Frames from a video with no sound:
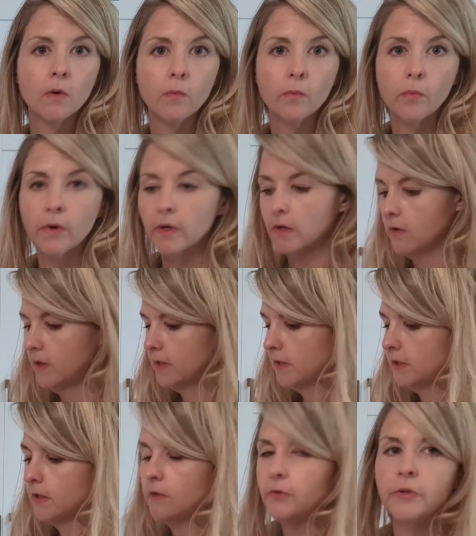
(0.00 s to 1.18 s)
We're going to
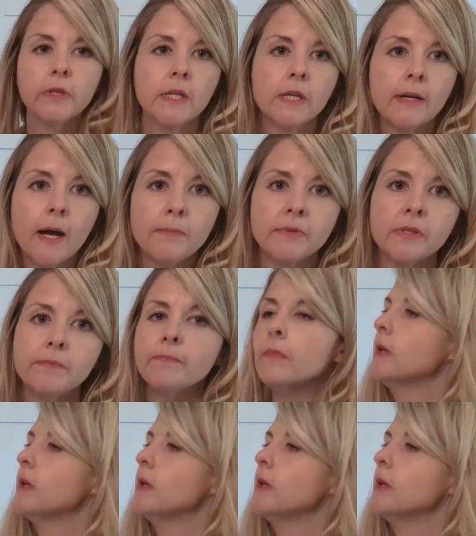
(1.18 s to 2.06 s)
do a nuclear option